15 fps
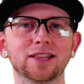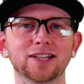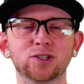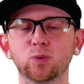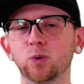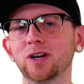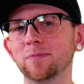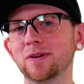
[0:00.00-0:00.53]

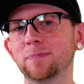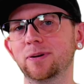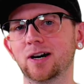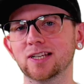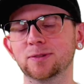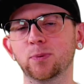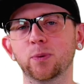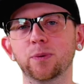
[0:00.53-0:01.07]
This wouldn't be
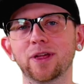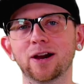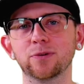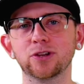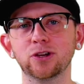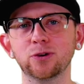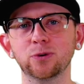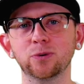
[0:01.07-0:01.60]
possible
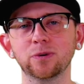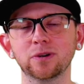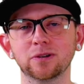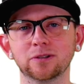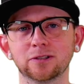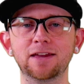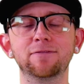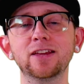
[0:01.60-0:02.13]
without you.
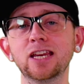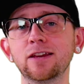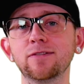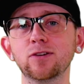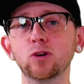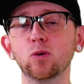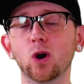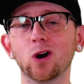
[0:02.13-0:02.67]
If any
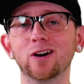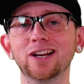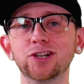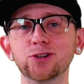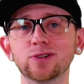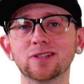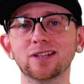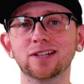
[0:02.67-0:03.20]
of you are
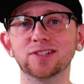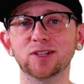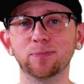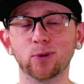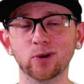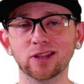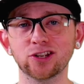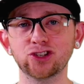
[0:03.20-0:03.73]
interested in
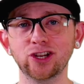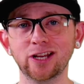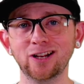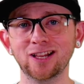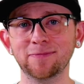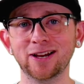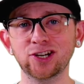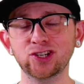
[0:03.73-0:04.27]
supporting the
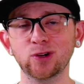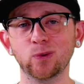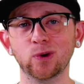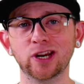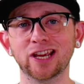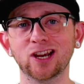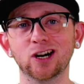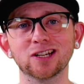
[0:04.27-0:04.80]
channel, I'm actually
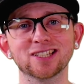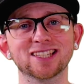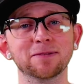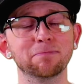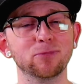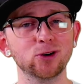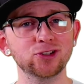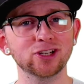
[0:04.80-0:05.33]
working on
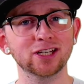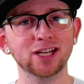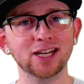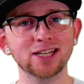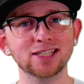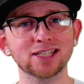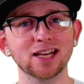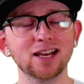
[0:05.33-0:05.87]
some
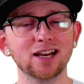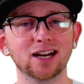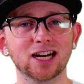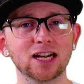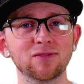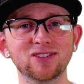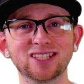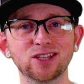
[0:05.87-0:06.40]
merchandise.
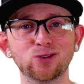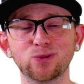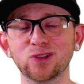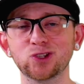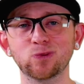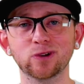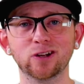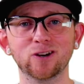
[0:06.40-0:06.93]
I obviously do
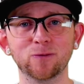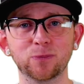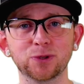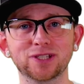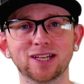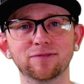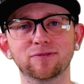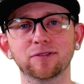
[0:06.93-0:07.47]
this
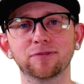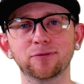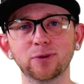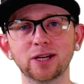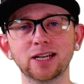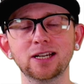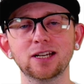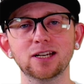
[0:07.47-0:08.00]
100% for
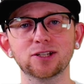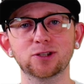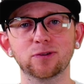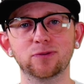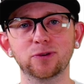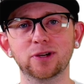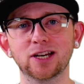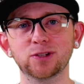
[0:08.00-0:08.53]
free, so
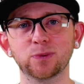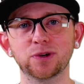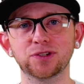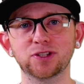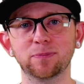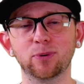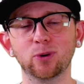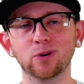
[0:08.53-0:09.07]
if you guys want to
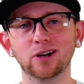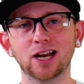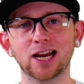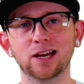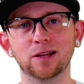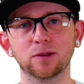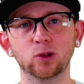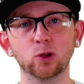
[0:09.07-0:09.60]
support,
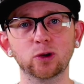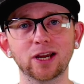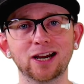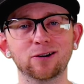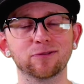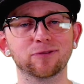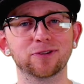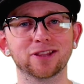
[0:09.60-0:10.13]
I look
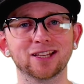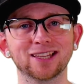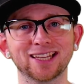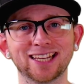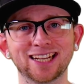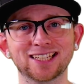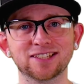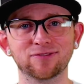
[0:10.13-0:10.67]
out for the
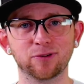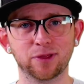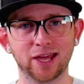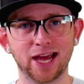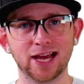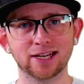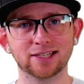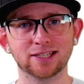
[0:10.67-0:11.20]
links for
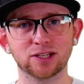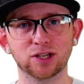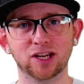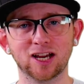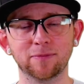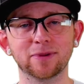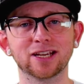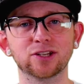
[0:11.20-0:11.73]
that
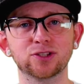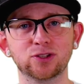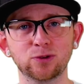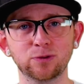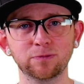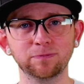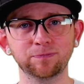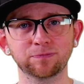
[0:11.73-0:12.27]
coming
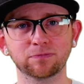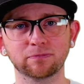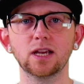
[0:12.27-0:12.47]
soon.